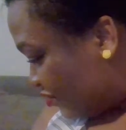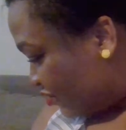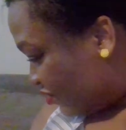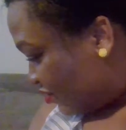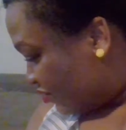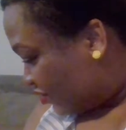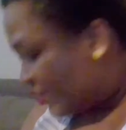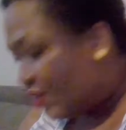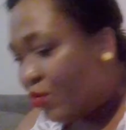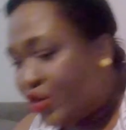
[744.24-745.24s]
It's a
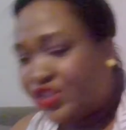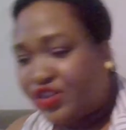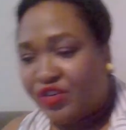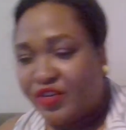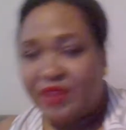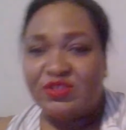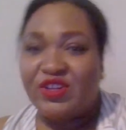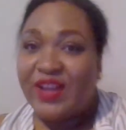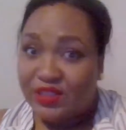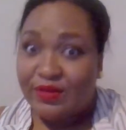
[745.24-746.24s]
moisture cream, so that's why
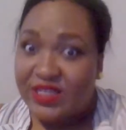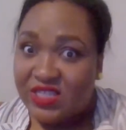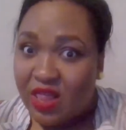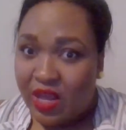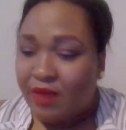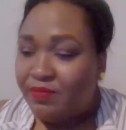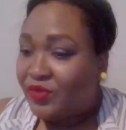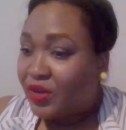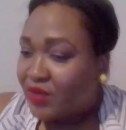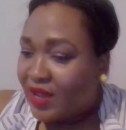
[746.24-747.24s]
it's thick.
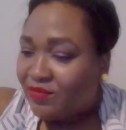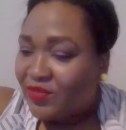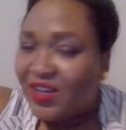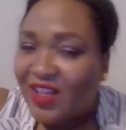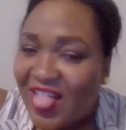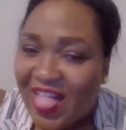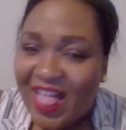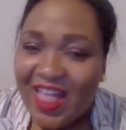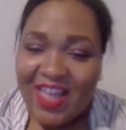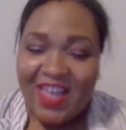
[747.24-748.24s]
Okay.
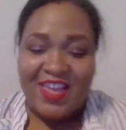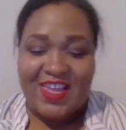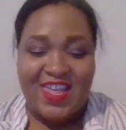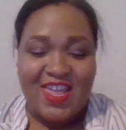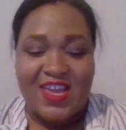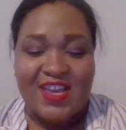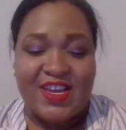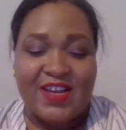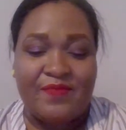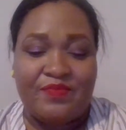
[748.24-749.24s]
Yeah.
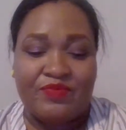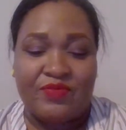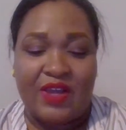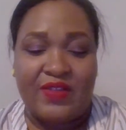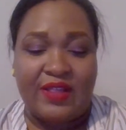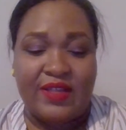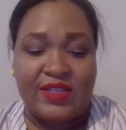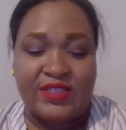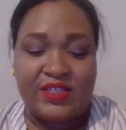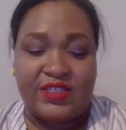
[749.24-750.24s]
And then this is
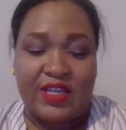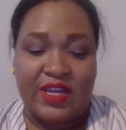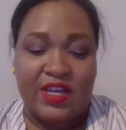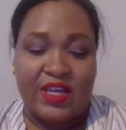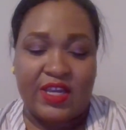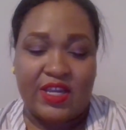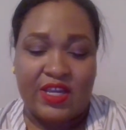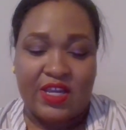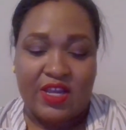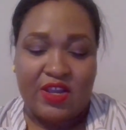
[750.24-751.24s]
the
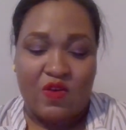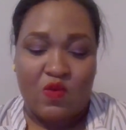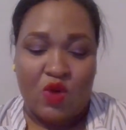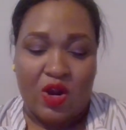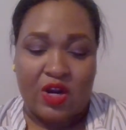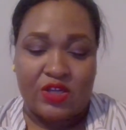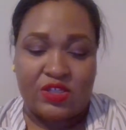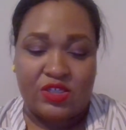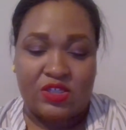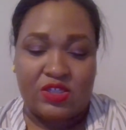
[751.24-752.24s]
Works.
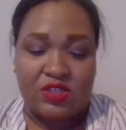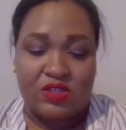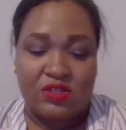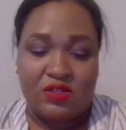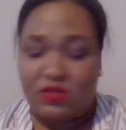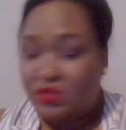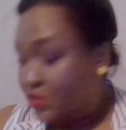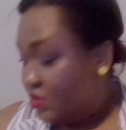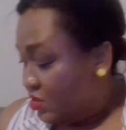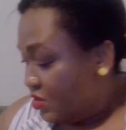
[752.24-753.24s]

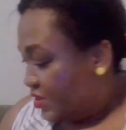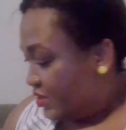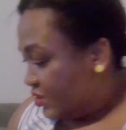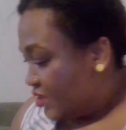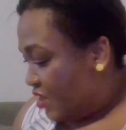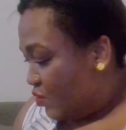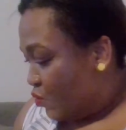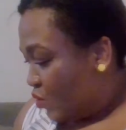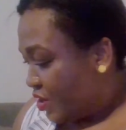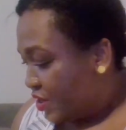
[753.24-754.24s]
This is called the
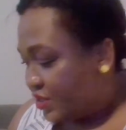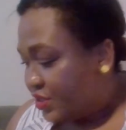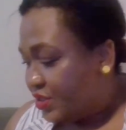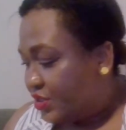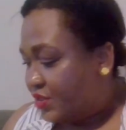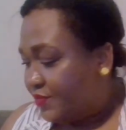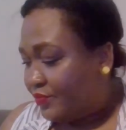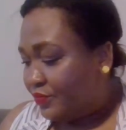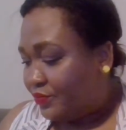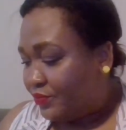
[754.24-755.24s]
Works.
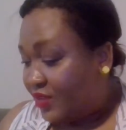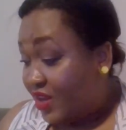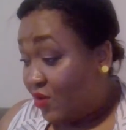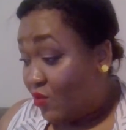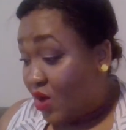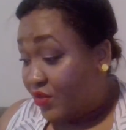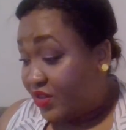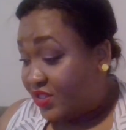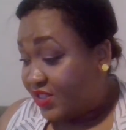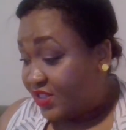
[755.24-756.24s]
Wow, this is
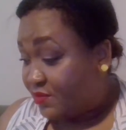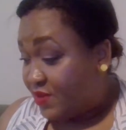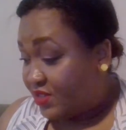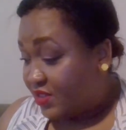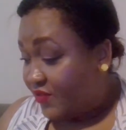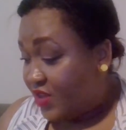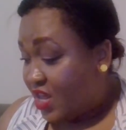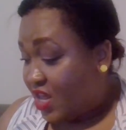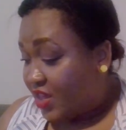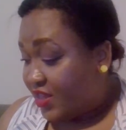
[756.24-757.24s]
expensive.
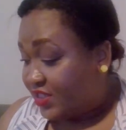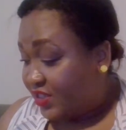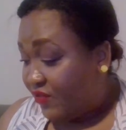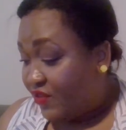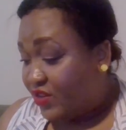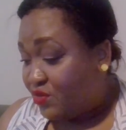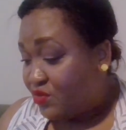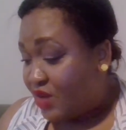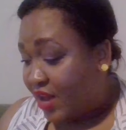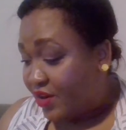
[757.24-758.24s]
This is
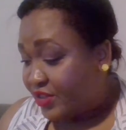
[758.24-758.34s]
$52.